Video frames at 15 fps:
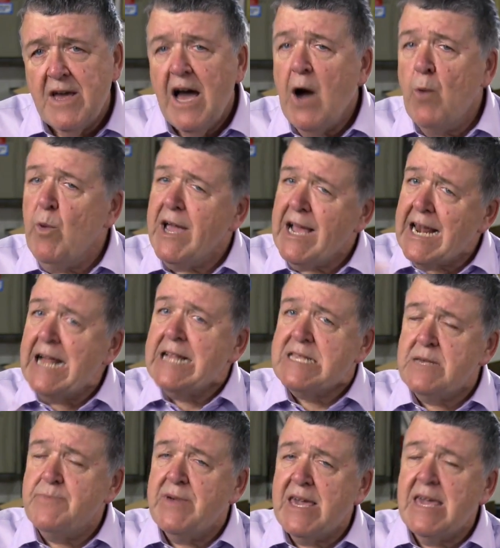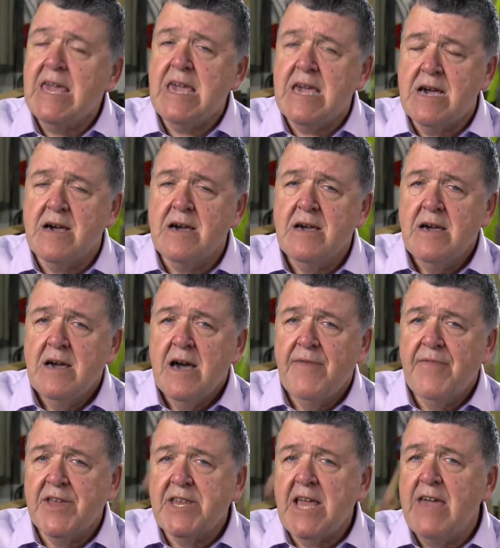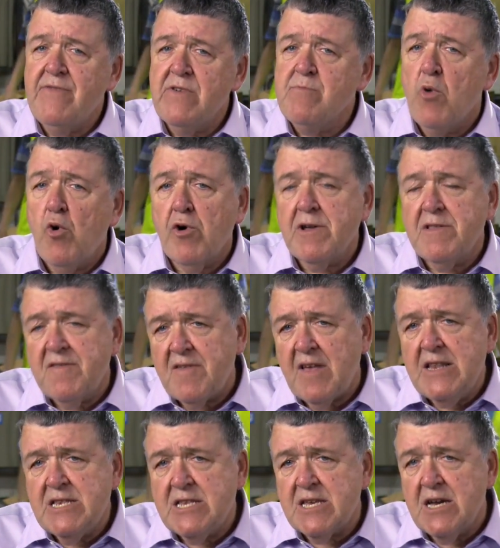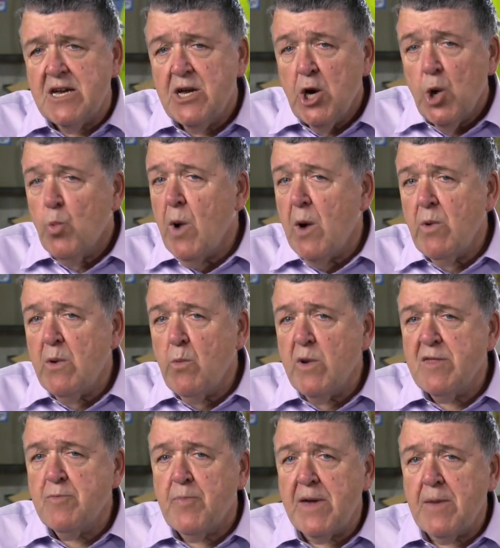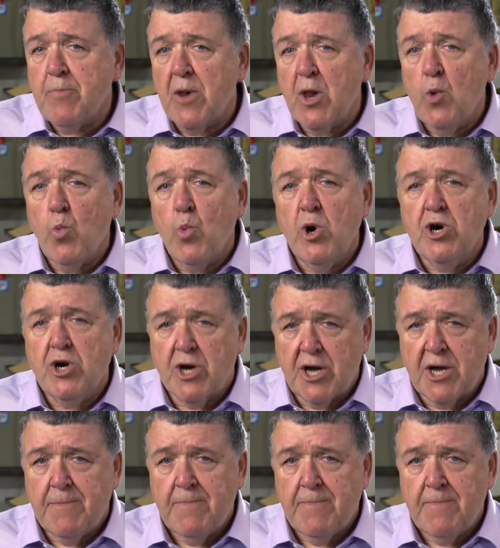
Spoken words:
And we're glad to be here at the David Morgan Centre, where we're with people at work,